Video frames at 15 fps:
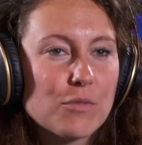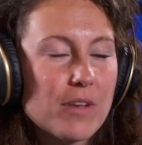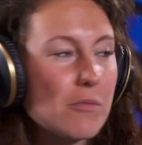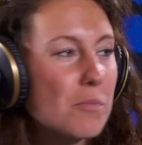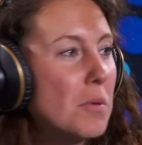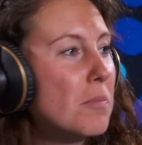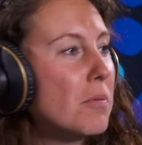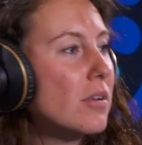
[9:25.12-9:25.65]
if we
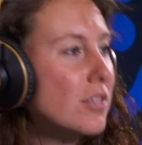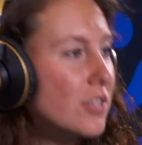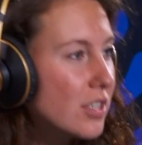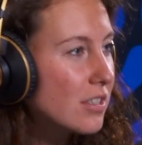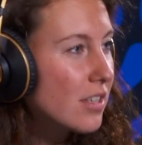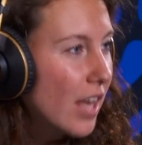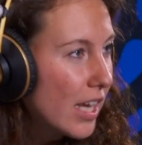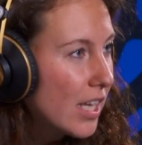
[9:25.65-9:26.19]
have people
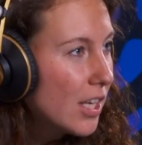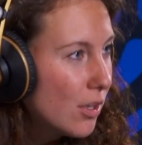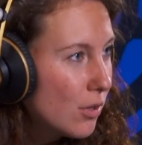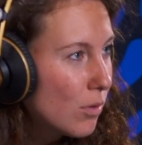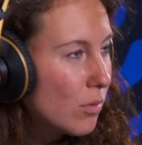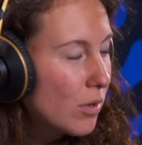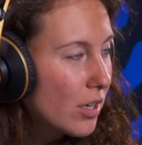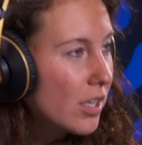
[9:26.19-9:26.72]
just like
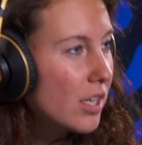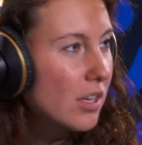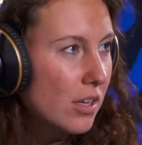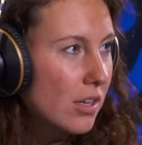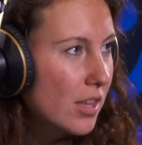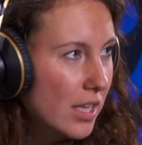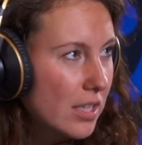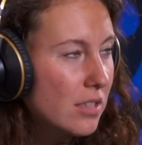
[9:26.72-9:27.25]
you working
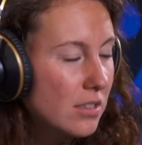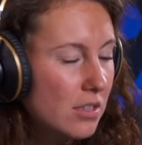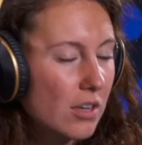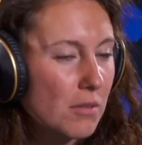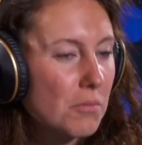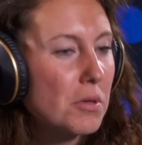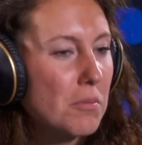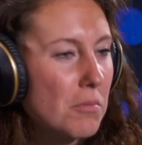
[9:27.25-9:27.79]
on that, it's
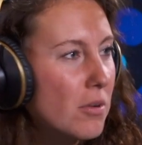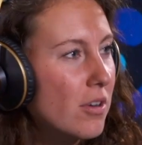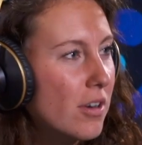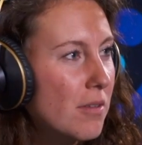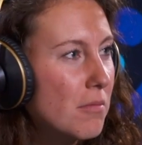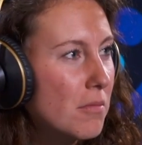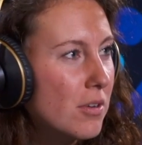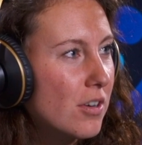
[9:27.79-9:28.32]
going to be more
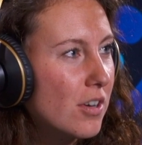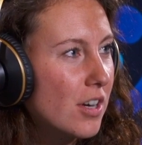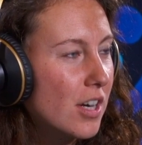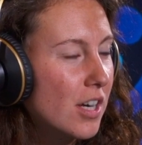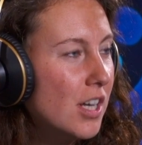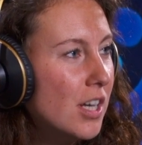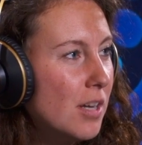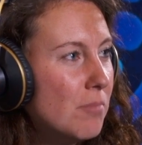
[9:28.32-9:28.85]
and
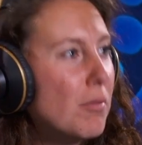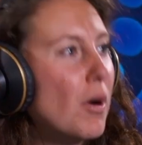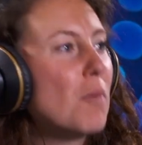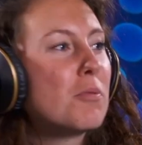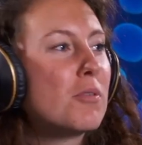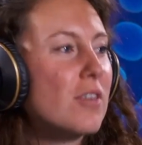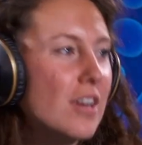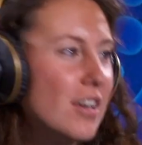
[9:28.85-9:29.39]
more
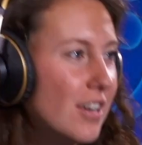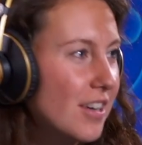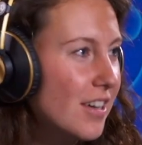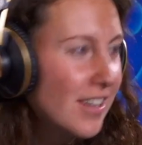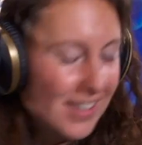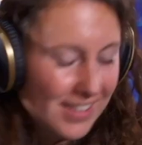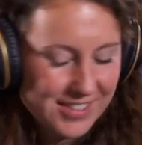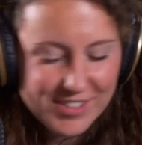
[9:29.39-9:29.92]

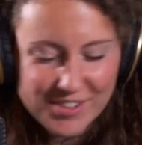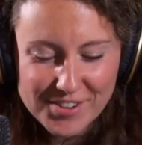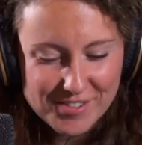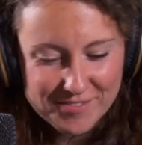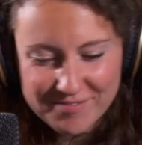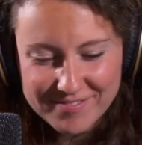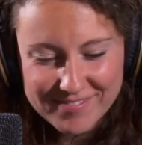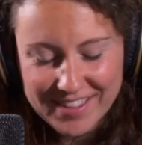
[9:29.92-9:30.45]
popular.
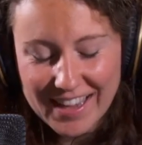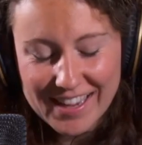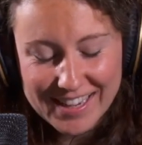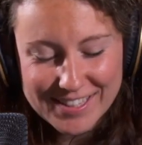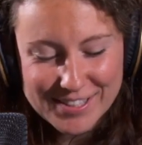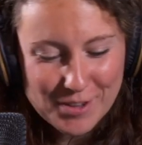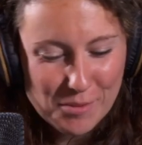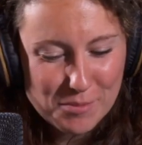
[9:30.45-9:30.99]
So
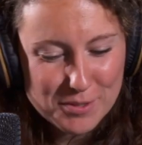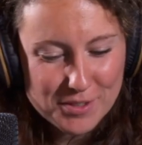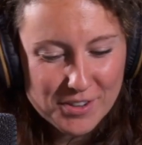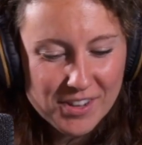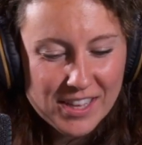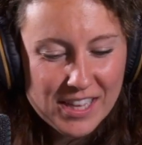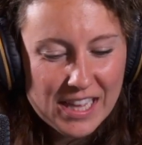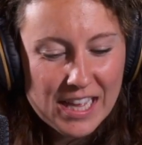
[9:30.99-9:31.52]
let's hope
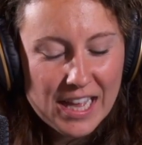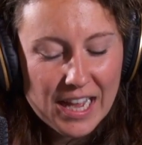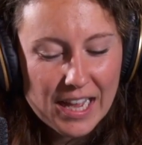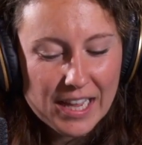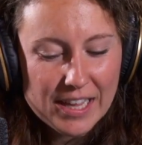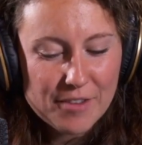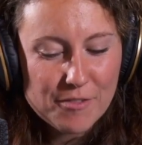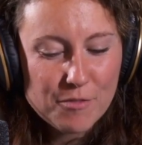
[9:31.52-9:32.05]
so.
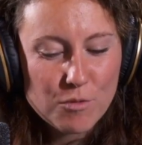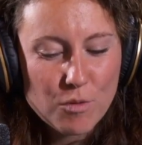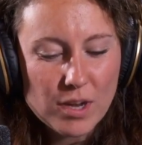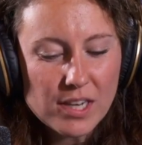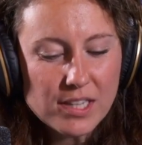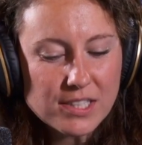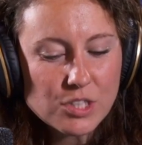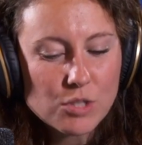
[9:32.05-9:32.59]
I have
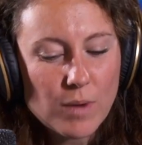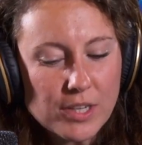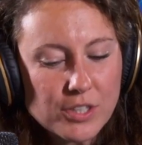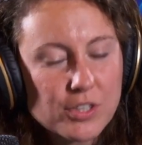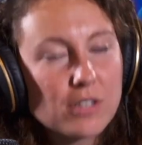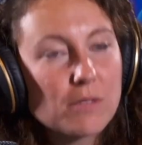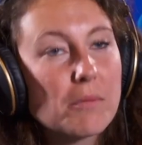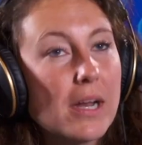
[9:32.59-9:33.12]
one last
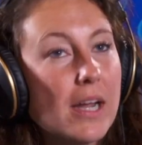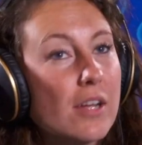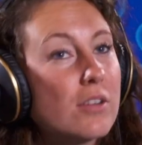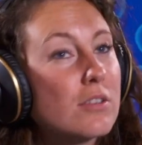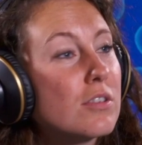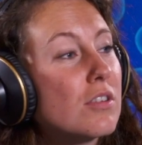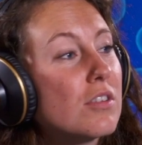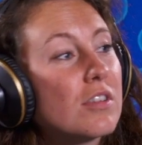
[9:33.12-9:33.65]
question, but I
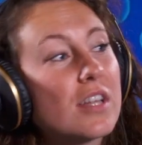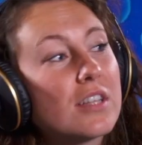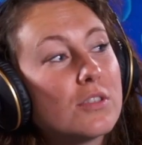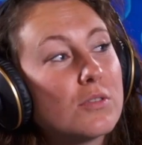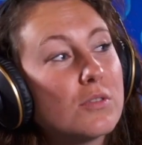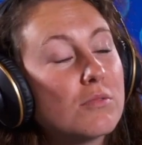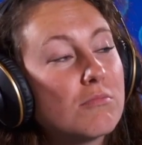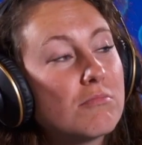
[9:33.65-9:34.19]
also know that
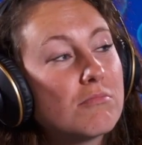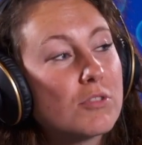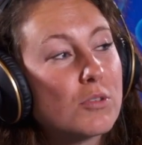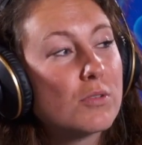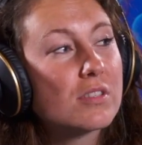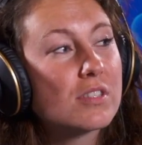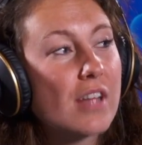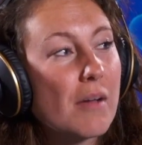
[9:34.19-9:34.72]
you
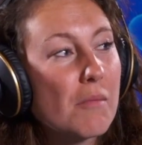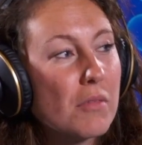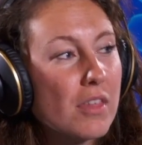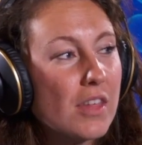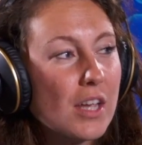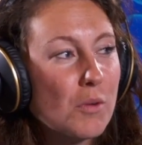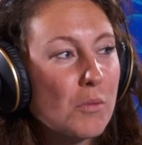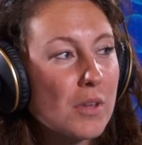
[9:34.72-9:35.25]
took
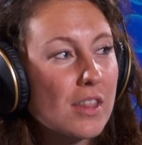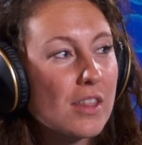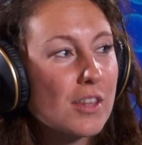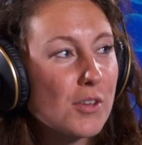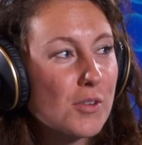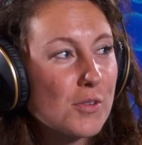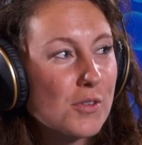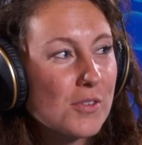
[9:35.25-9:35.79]
something with
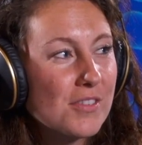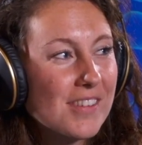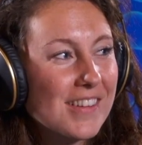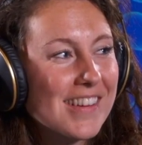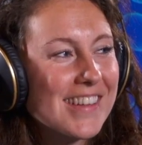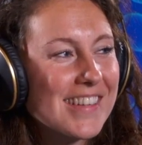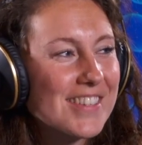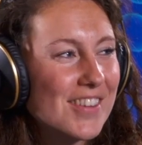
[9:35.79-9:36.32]
you.
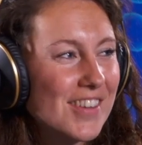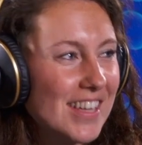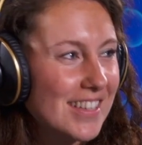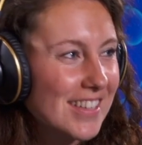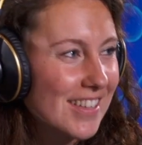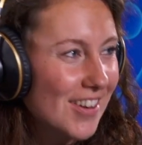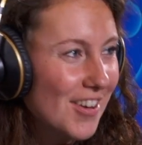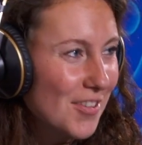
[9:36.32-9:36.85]
So
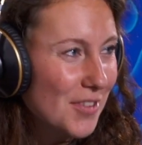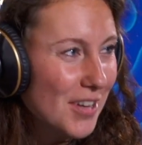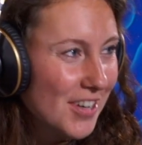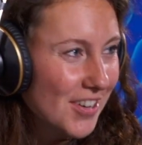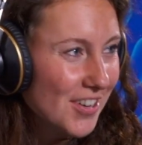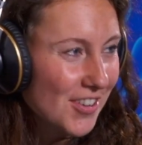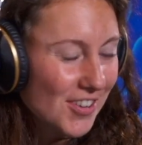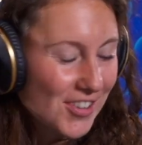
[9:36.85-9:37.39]
later on, we're
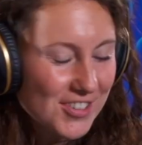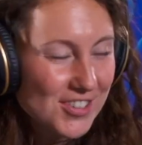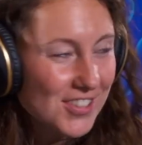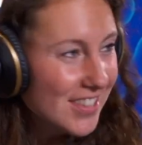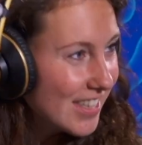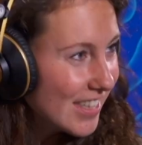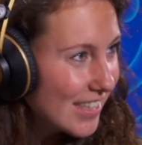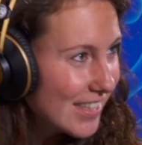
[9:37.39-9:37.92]
going to also
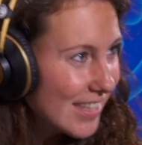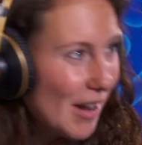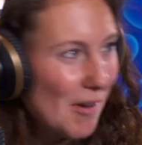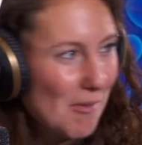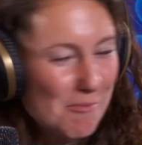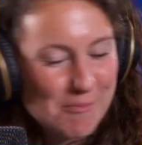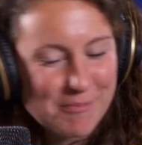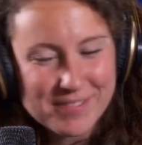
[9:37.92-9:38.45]
see
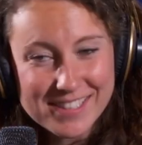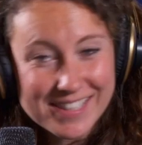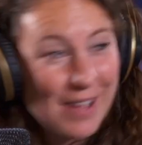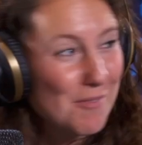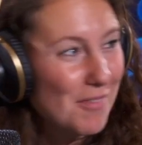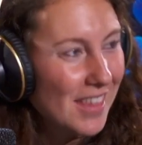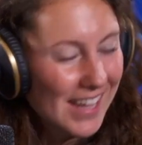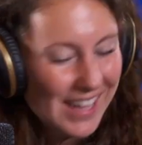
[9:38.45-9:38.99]

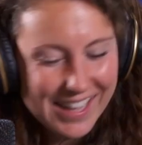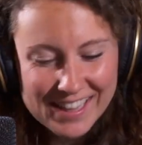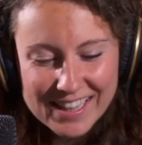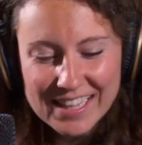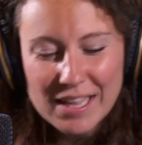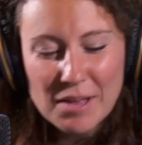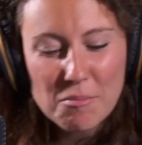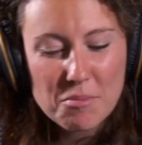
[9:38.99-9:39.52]
something.
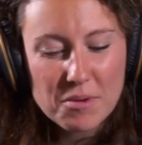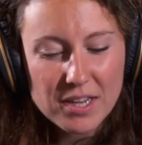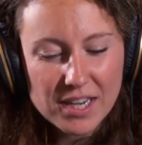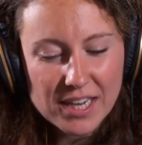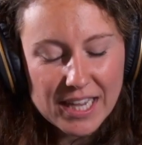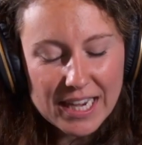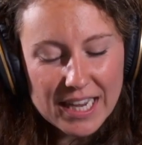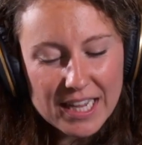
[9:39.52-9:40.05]
Yeah.
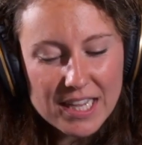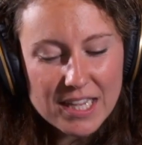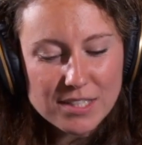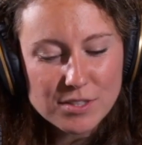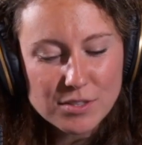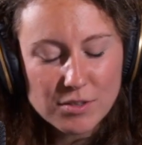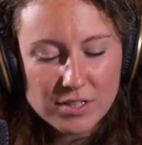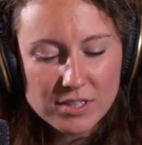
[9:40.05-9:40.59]
But can I
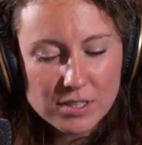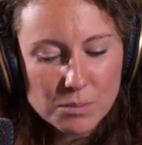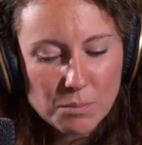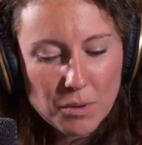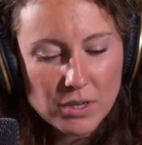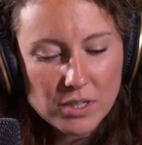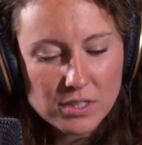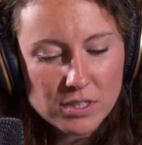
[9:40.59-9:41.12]
ask you at this
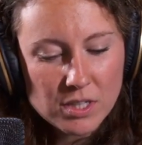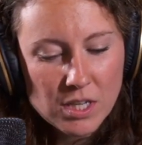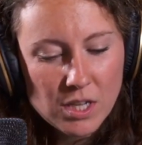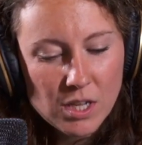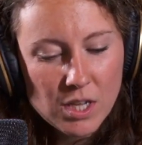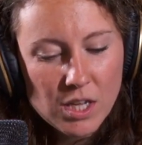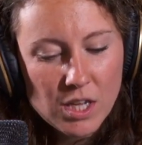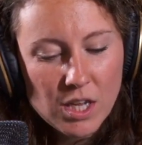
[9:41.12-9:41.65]
point,
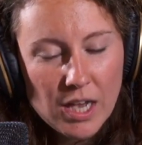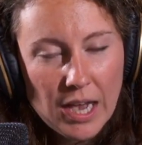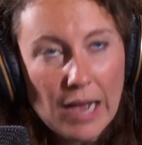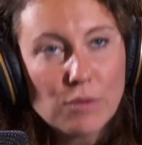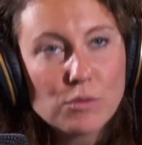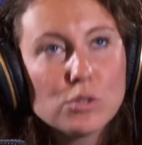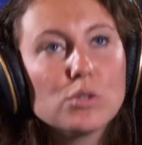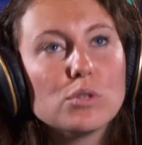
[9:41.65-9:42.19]

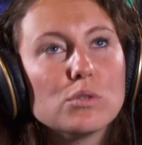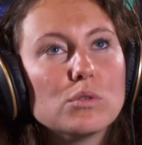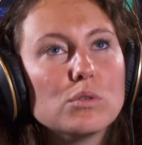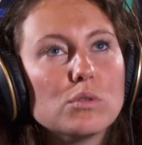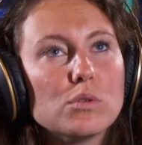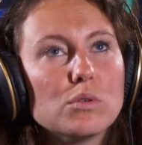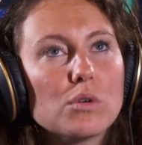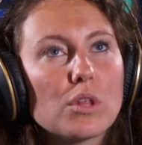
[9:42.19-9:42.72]
how do
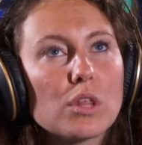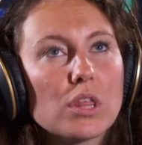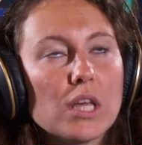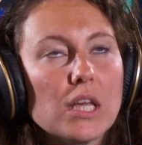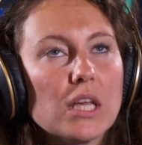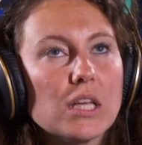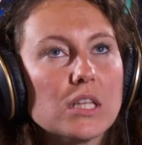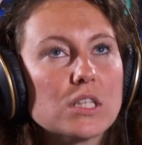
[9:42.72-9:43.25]
you
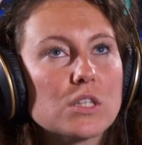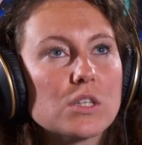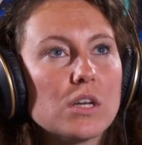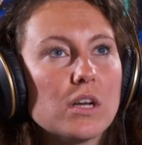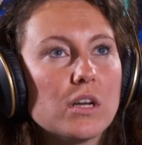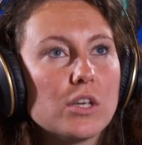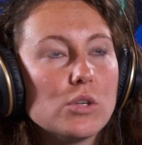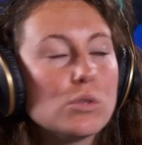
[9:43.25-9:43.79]
think it's
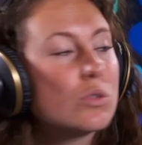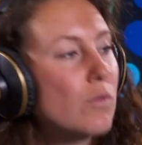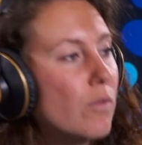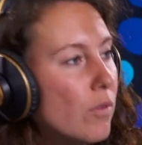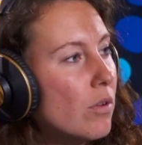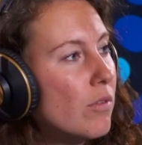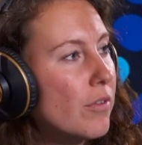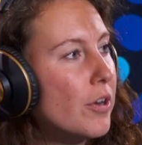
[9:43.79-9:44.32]

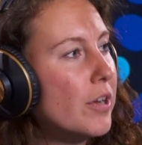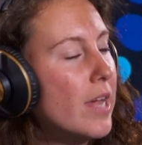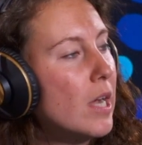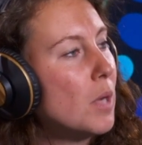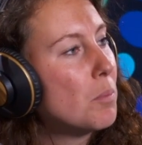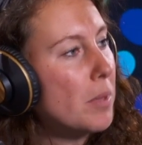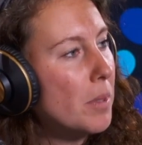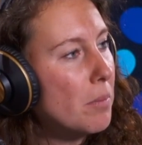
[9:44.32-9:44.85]
useful for
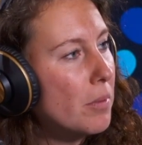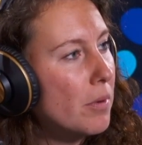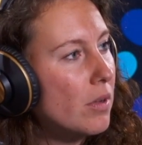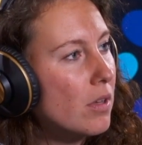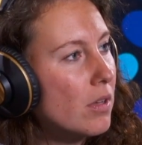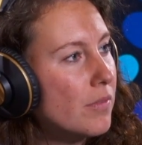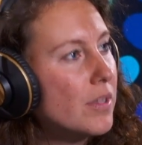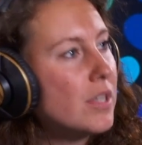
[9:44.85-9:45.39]
young
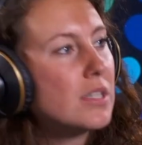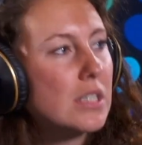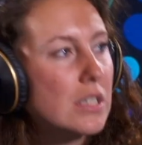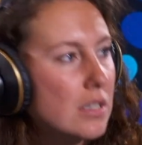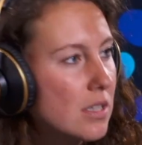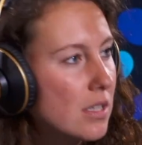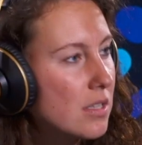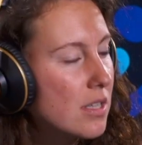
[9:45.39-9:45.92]
people, the
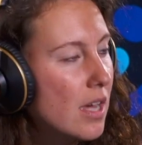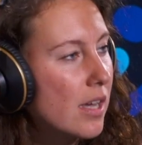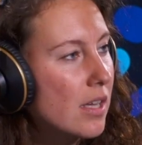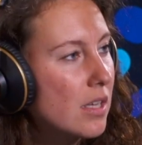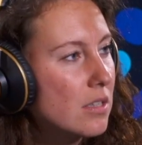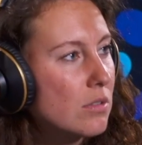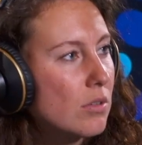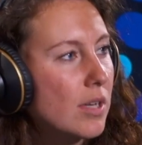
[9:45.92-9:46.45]
citizen
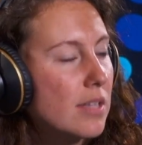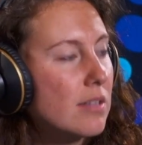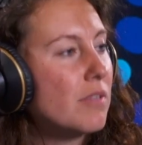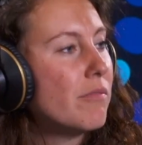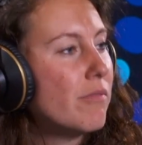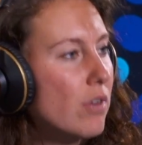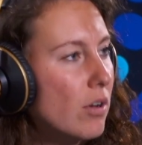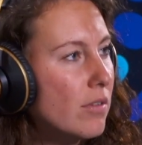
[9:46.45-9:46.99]
science, to get
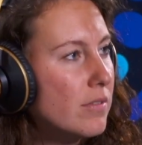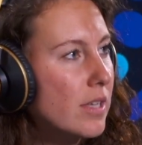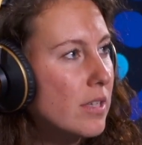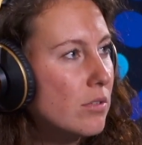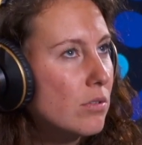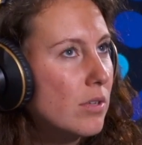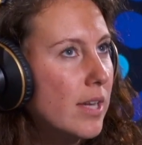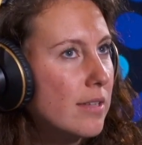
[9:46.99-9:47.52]
involved
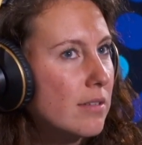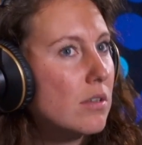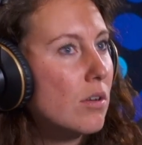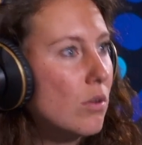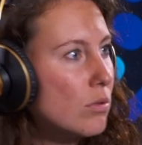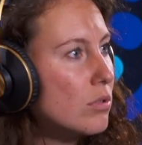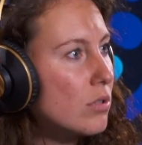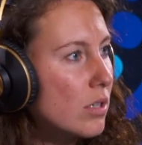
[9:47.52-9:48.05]
and to get
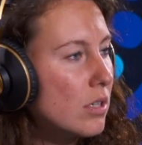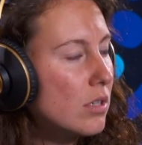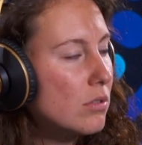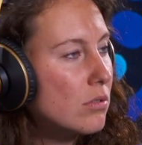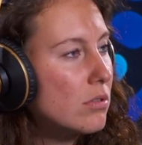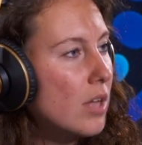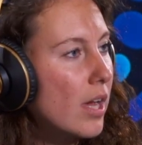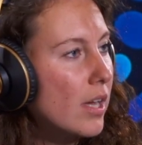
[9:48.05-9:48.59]
closer to